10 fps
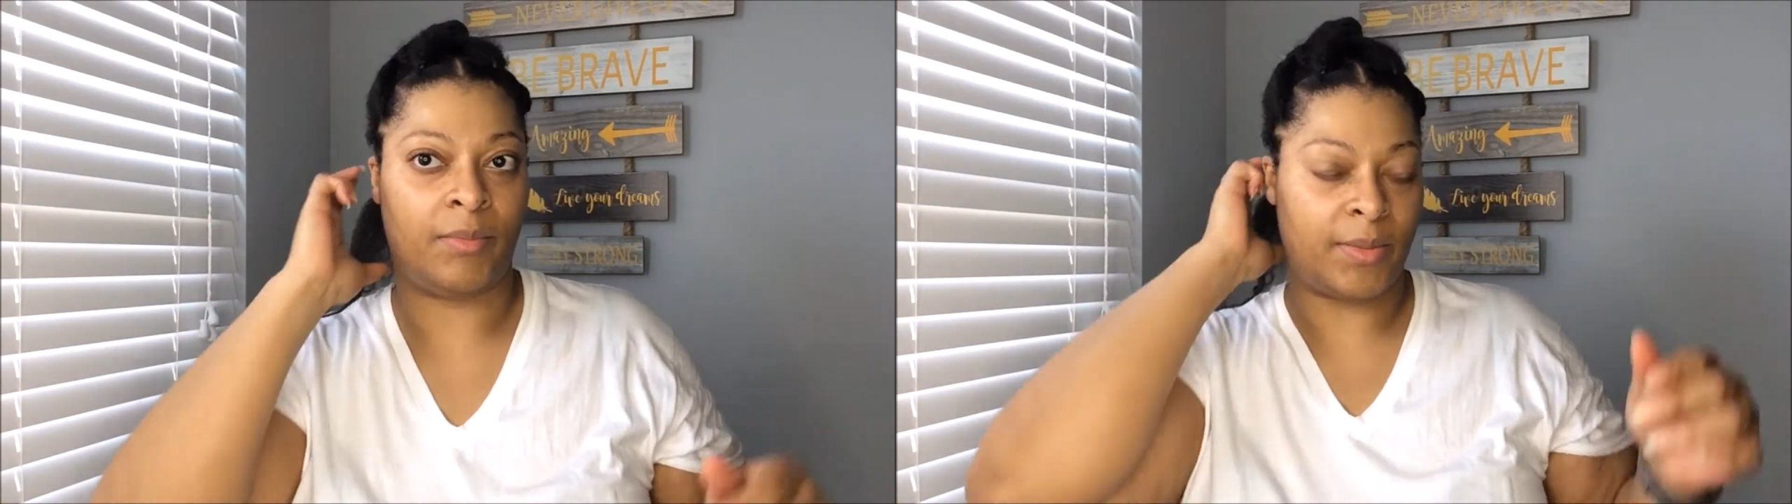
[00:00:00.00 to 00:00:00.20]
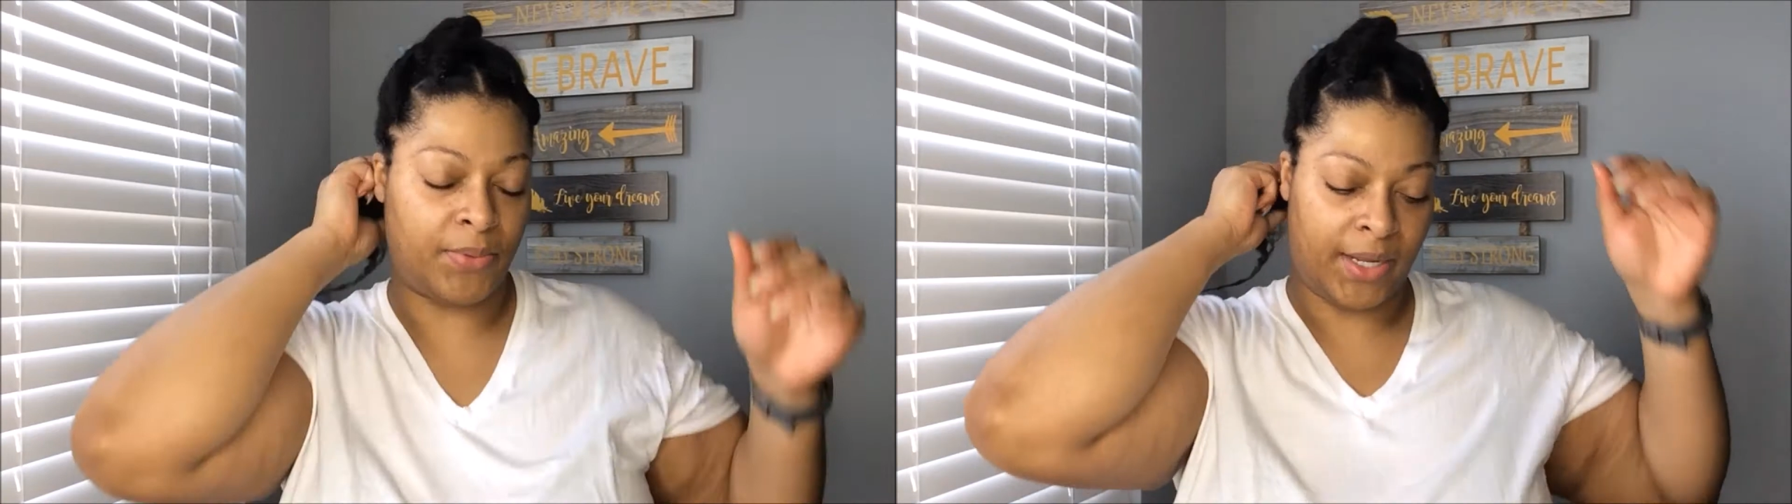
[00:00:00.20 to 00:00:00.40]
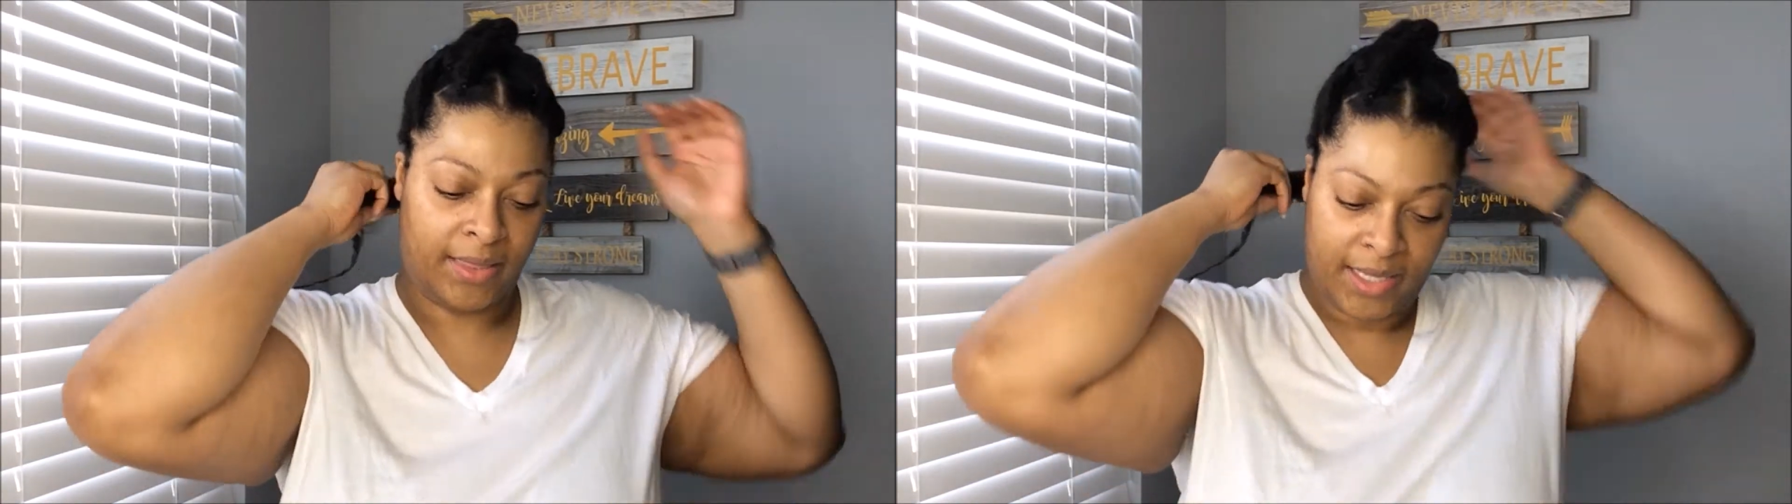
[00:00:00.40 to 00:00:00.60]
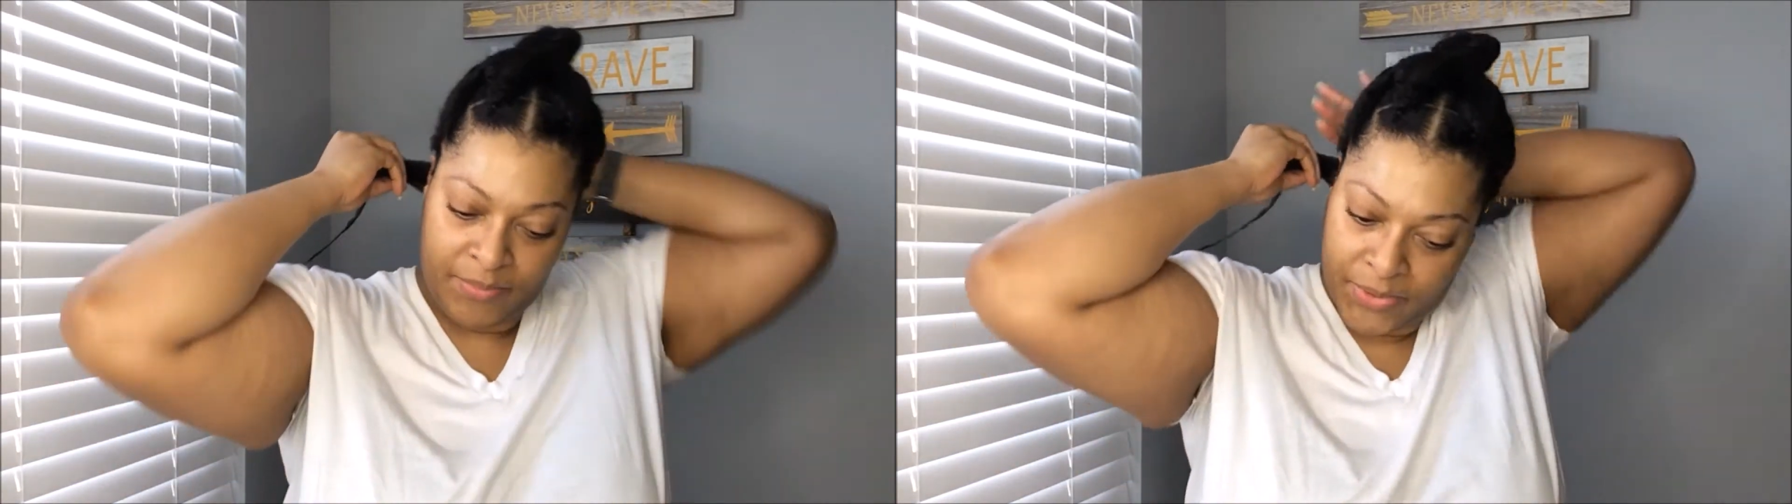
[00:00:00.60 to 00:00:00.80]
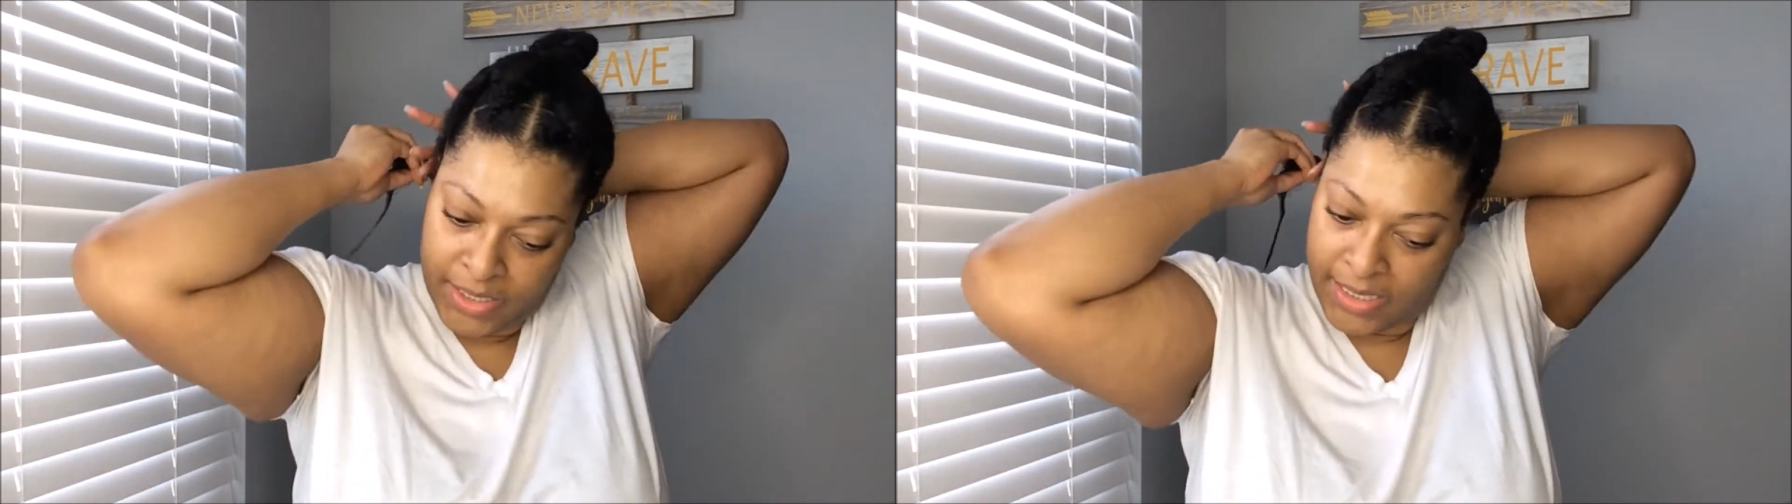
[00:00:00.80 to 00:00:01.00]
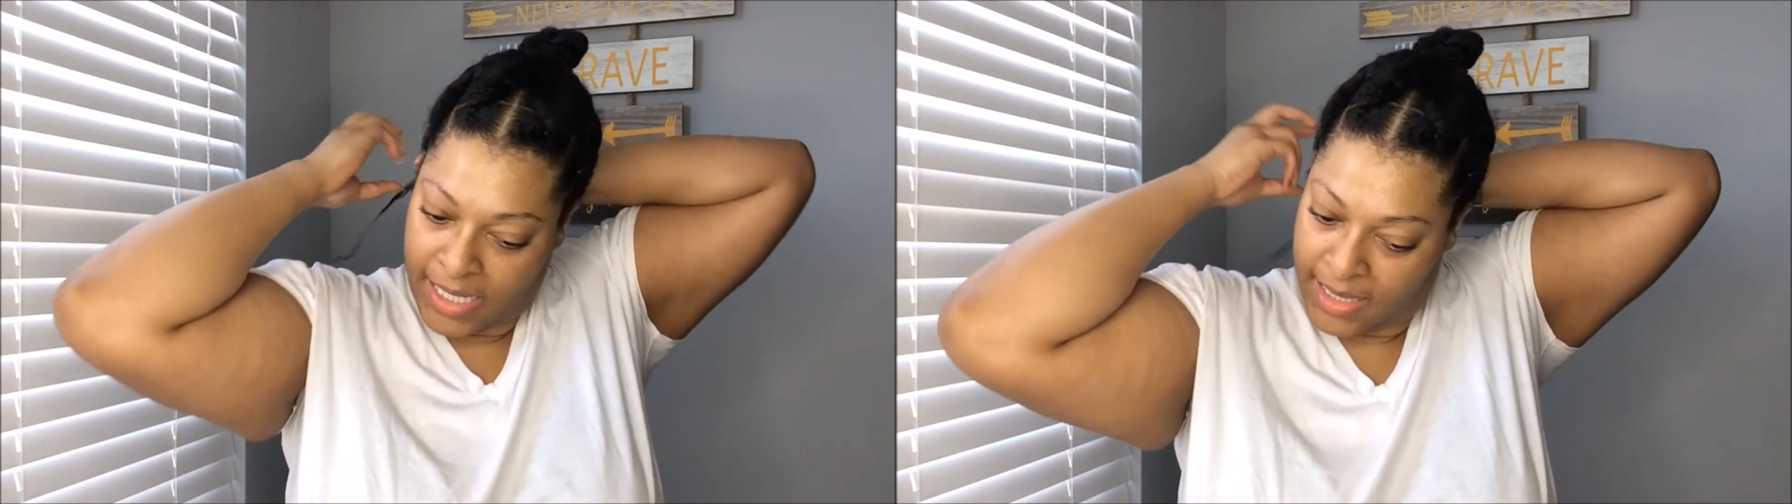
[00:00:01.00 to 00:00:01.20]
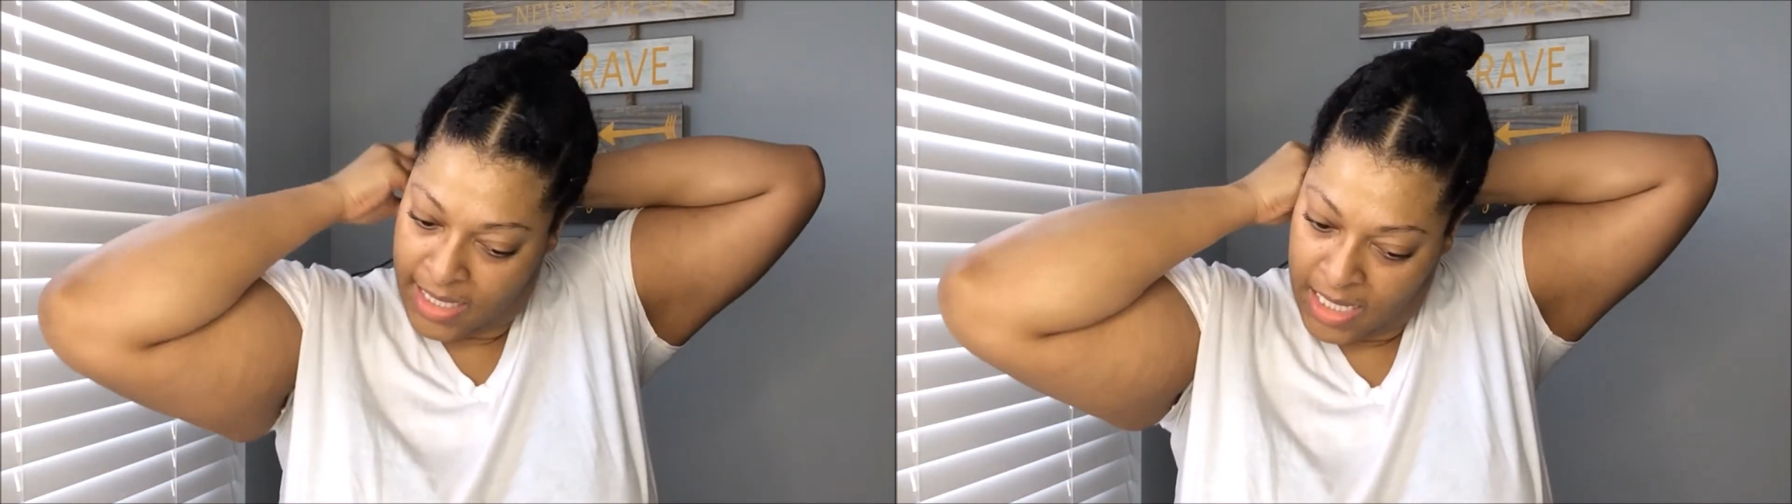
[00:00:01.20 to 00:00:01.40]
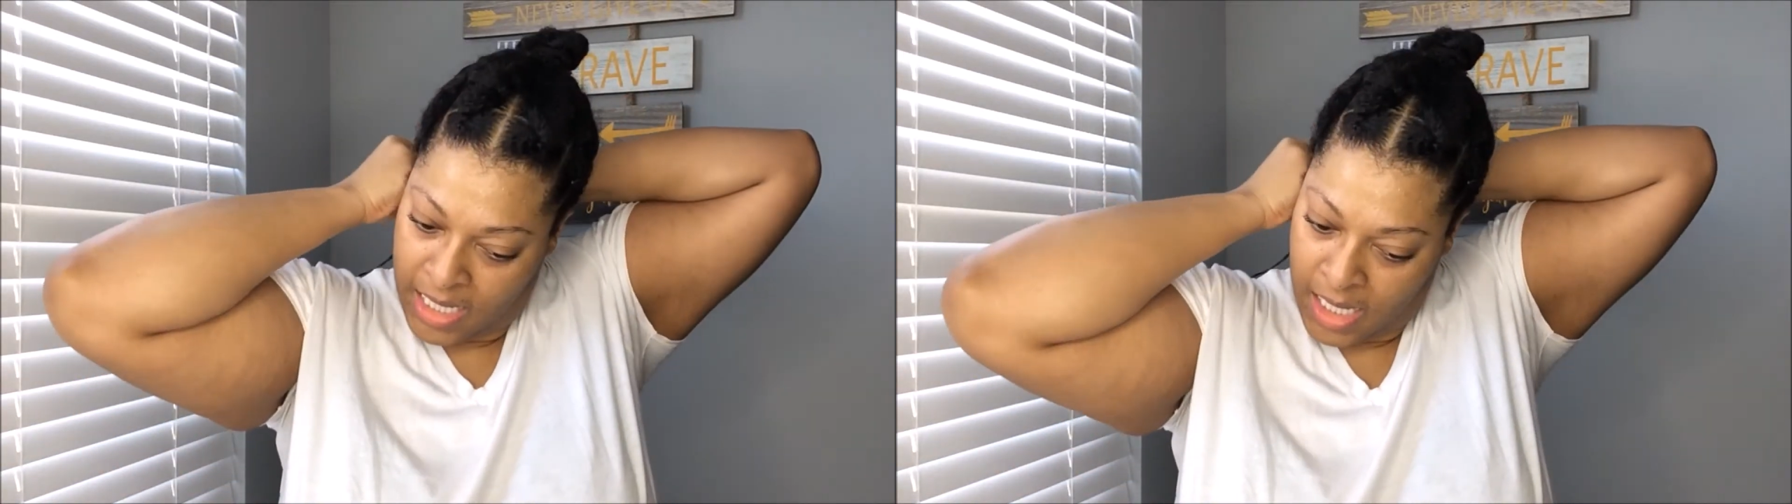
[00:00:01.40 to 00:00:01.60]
I'm gonna braid that pretty tightly.